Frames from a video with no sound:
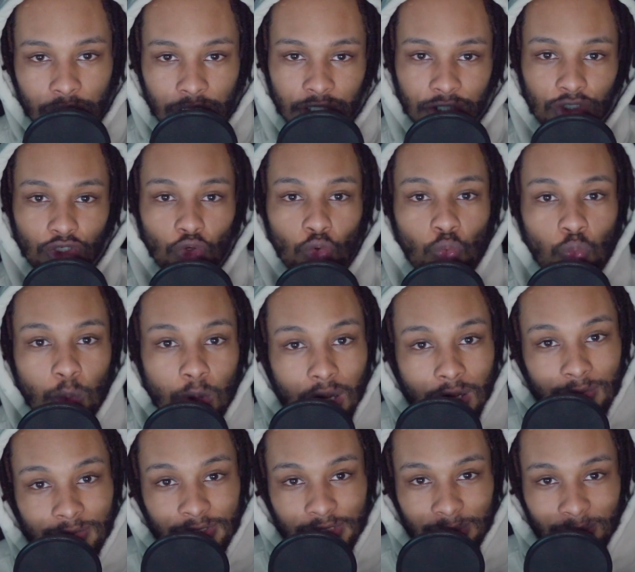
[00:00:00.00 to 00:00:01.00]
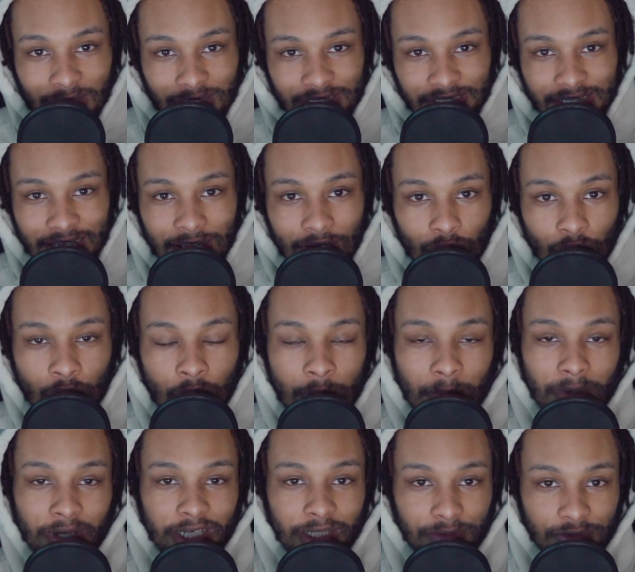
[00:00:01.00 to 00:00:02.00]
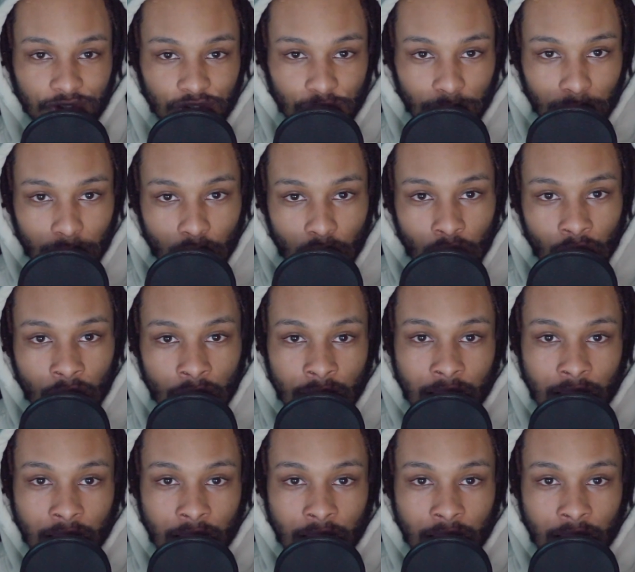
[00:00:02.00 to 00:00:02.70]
yo, welcome to my channel. My name is Jamal.